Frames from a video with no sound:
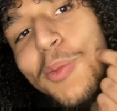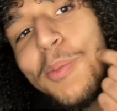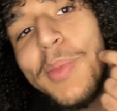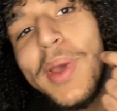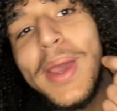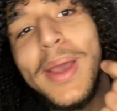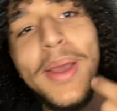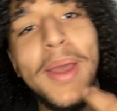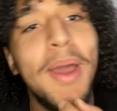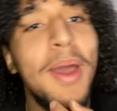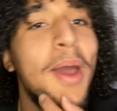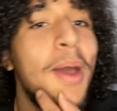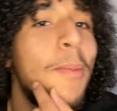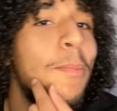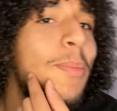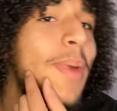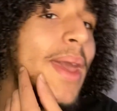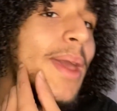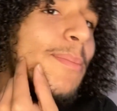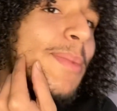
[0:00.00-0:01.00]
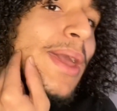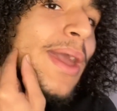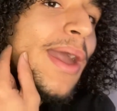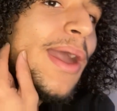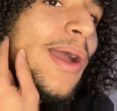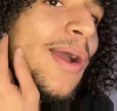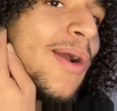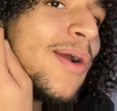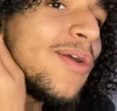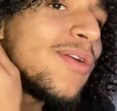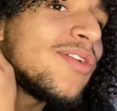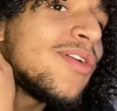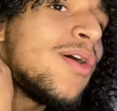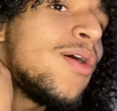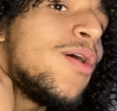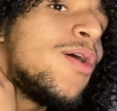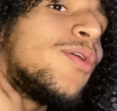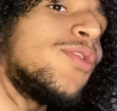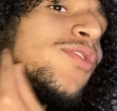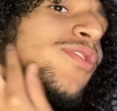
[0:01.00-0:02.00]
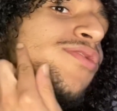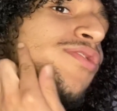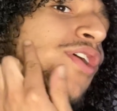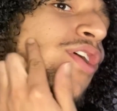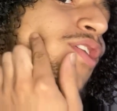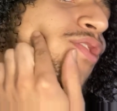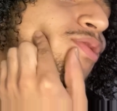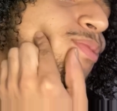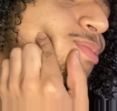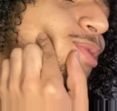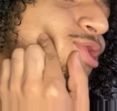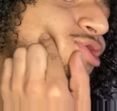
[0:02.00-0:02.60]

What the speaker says: baby hairs on the sides of my